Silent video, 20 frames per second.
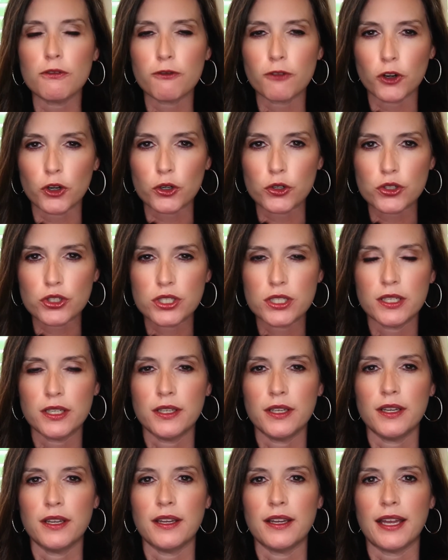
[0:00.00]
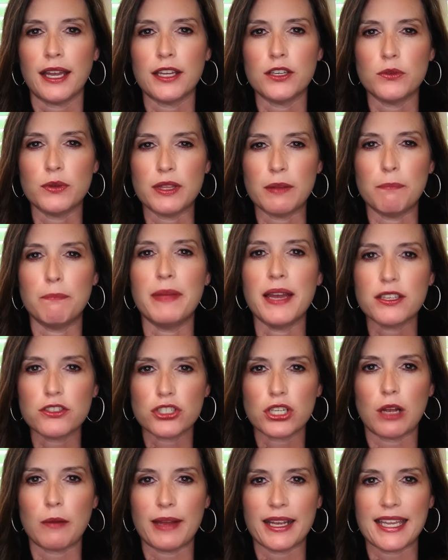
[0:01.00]
first and doing the best
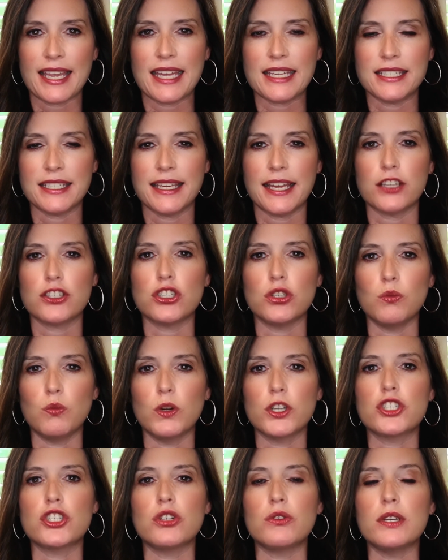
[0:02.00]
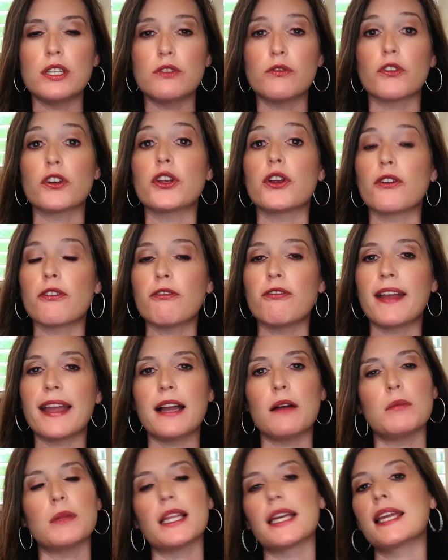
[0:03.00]
job I can to get you what you need for your
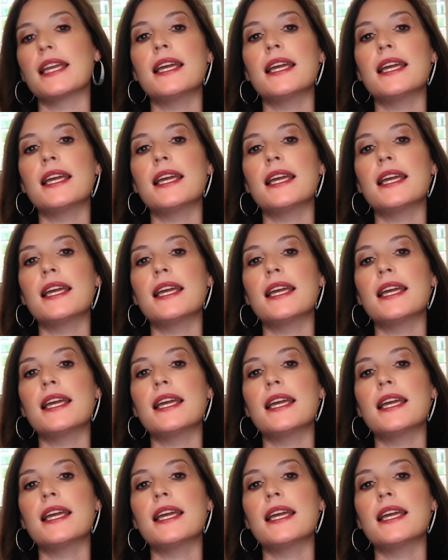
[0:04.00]
family,